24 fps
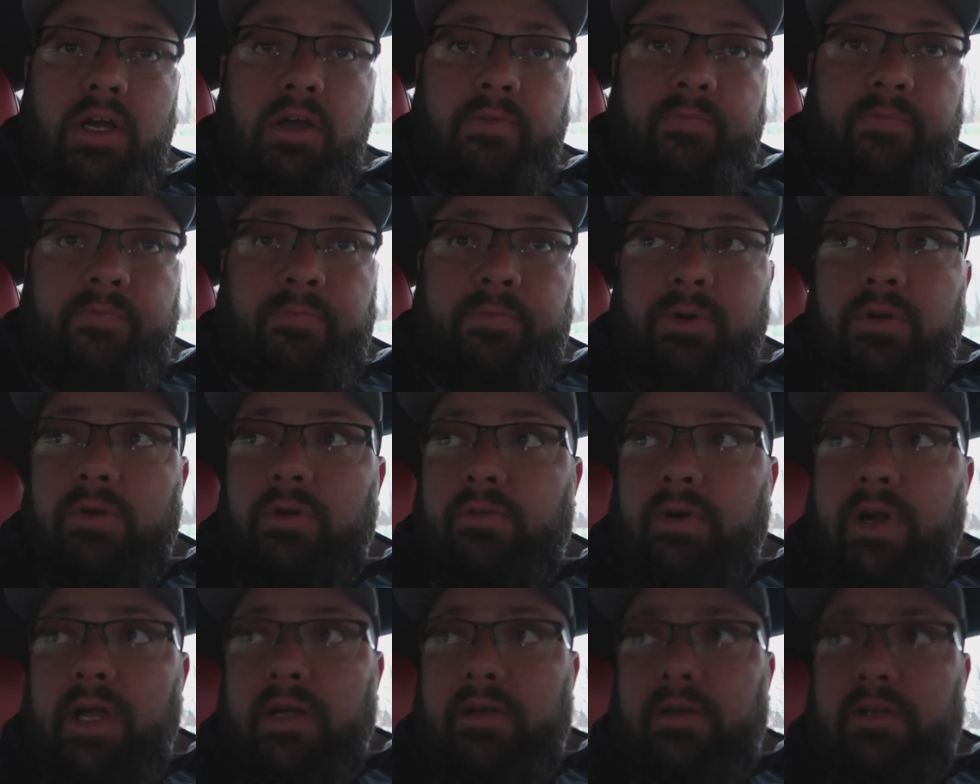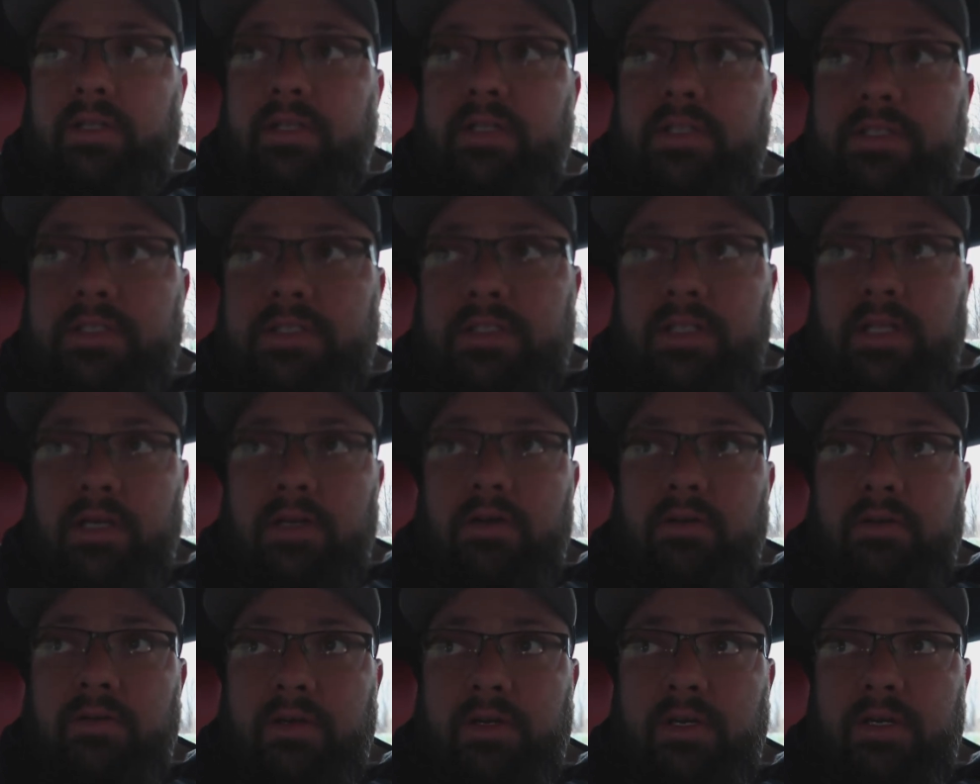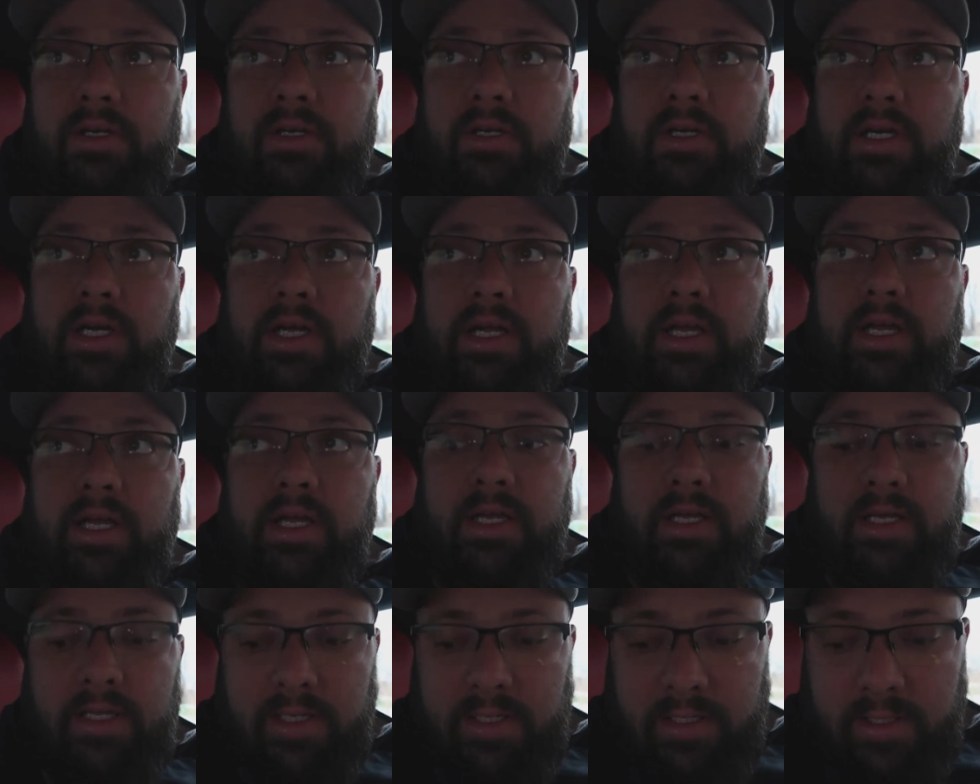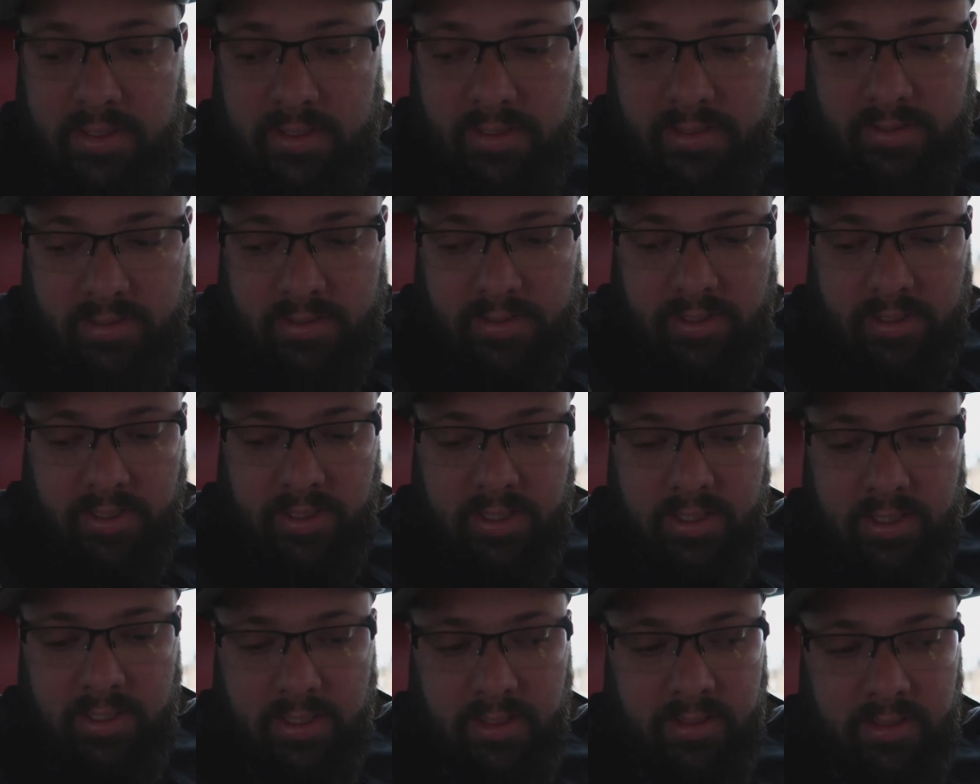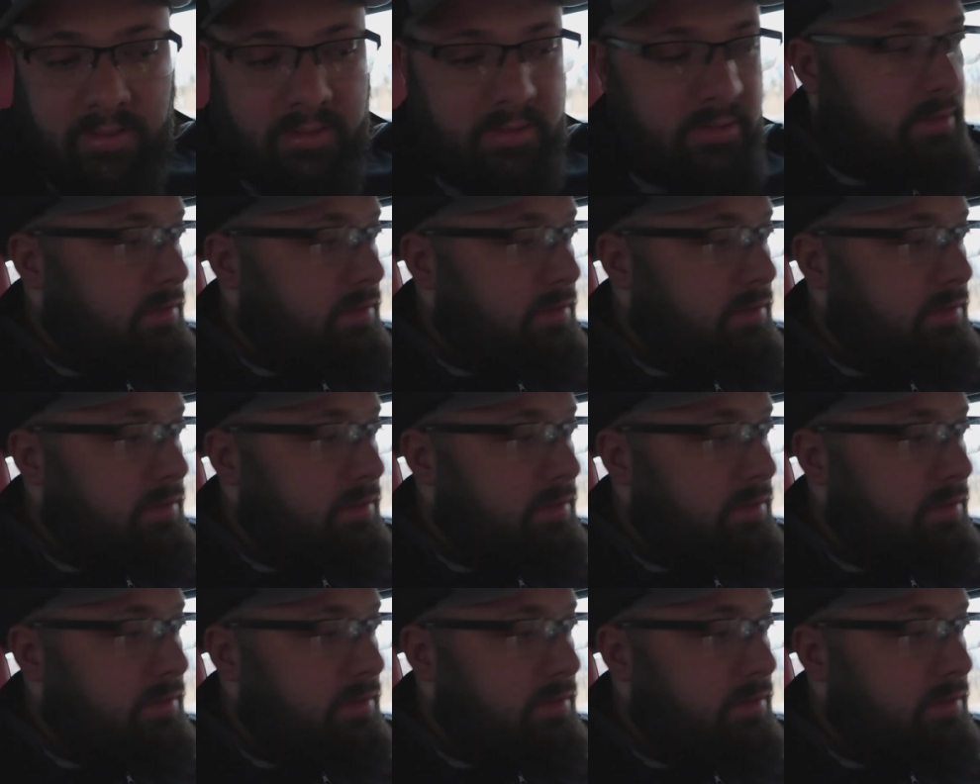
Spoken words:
I fool around in the snow, and yeah.